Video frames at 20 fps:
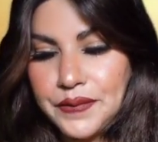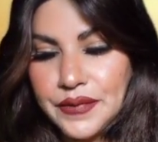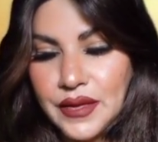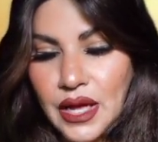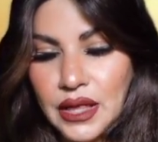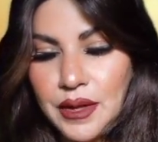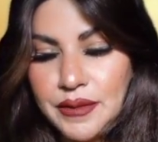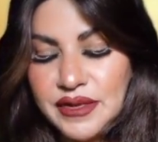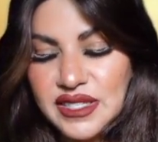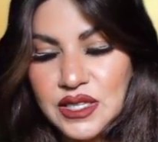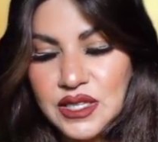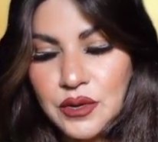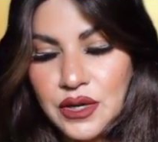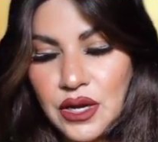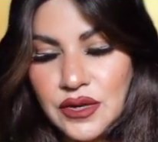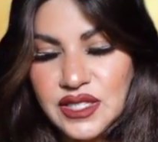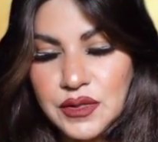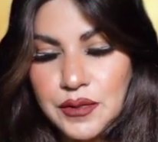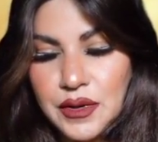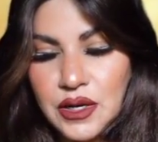Let me see what
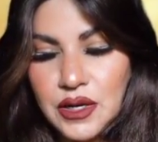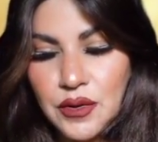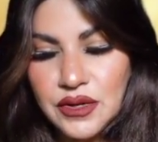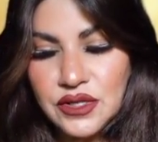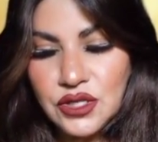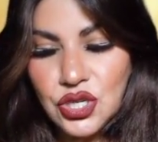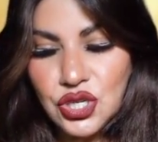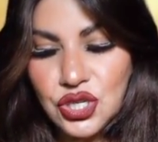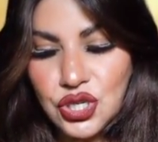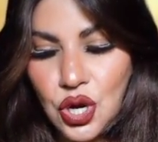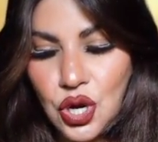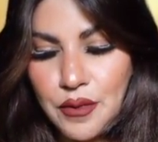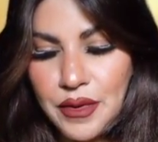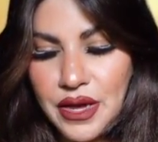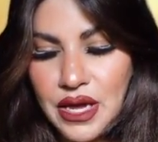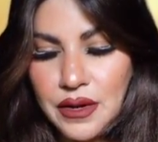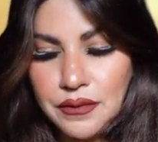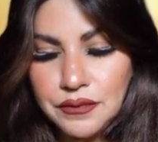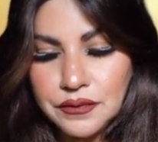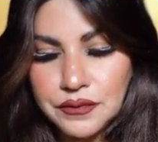else Spirit wants to show
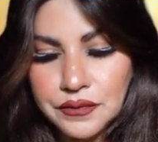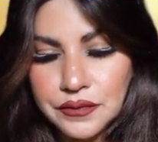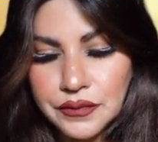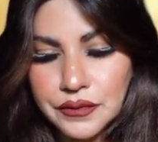me.